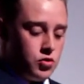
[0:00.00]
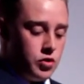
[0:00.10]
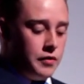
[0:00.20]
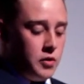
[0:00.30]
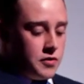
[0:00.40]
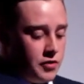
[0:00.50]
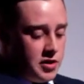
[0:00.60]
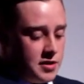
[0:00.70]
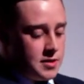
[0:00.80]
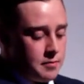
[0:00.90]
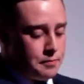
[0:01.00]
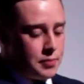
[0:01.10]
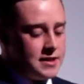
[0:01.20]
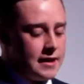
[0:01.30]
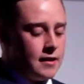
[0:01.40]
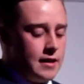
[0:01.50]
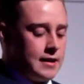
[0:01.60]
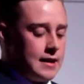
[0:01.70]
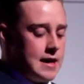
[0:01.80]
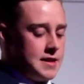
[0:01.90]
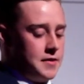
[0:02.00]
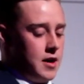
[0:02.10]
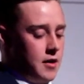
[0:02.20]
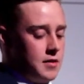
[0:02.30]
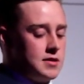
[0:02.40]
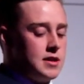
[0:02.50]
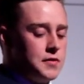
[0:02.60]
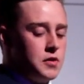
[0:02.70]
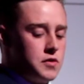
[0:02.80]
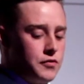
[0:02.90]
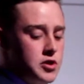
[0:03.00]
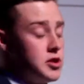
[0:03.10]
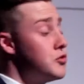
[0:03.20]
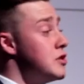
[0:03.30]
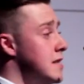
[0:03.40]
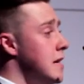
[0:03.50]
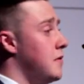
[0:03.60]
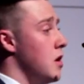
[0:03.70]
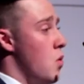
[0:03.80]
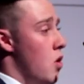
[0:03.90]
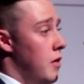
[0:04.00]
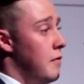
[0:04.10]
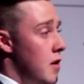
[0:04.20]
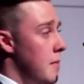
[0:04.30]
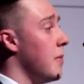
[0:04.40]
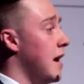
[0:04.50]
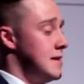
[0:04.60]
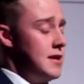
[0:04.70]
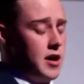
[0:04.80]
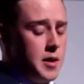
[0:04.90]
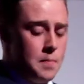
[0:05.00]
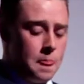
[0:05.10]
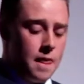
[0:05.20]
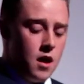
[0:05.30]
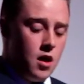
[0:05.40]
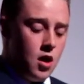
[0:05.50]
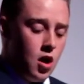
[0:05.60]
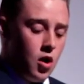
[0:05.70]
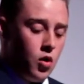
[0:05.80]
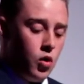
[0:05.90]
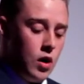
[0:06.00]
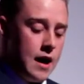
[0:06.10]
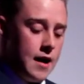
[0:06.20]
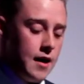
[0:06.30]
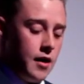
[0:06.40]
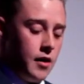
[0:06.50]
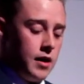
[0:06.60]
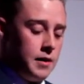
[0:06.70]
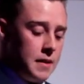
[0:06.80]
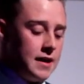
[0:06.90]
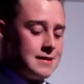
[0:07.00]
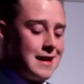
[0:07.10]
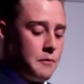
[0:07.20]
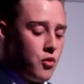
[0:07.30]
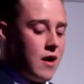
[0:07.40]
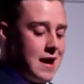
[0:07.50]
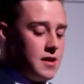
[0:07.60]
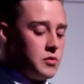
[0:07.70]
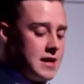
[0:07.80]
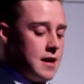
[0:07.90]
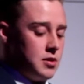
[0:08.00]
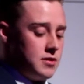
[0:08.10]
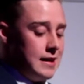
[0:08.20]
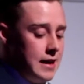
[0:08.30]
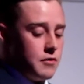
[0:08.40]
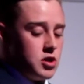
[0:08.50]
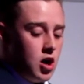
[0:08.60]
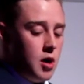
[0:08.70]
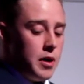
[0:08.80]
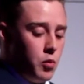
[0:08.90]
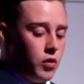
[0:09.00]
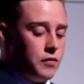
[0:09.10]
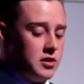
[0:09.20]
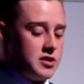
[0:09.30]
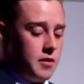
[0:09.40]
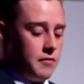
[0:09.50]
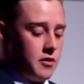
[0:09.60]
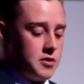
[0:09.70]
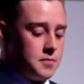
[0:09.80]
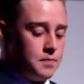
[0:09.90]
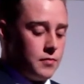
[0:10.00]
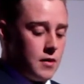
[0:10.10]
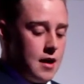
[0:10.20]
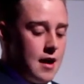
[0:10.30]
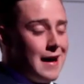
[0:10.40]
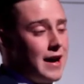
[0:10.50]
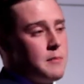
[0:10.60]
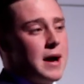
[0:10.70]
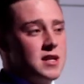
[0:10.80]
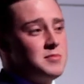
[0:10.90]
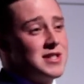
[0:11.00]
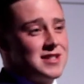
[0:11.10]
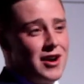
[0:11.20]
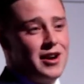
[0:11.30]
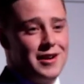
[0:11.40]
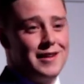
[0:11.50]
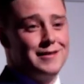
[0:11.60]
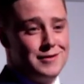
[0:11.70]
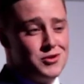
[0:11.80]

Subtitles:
through Future Voices, particularly in the last year. Since Future Voices received the award from SEI, it meant that Mairead was able to leave her job and work full-time for us. And our management style